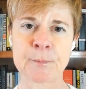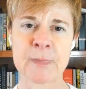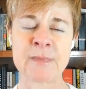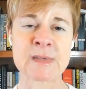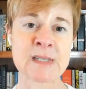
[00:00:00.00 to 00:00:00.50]

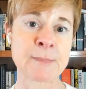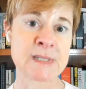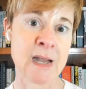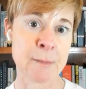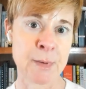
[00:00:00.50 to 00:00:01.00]
in the
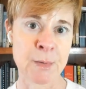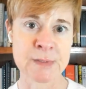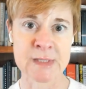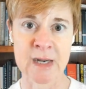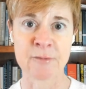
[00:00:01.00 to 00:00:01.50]
Substack
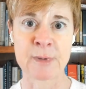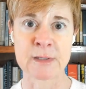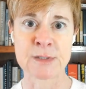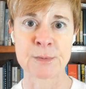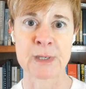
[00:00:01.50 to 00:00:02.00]
posts that I've
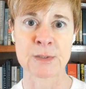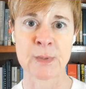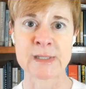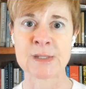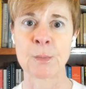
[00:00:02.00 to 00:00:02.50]
been doing
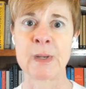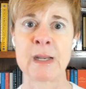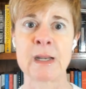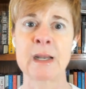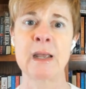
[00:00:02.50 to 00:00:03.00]
twice a
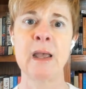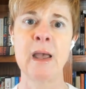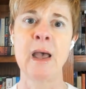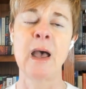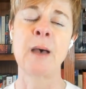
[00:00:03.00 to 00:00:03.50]
week
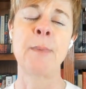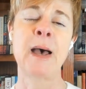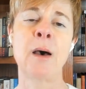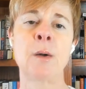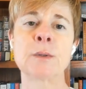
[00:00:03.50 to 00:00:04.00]

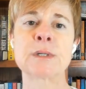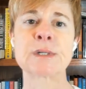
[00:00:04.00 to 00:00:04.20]
about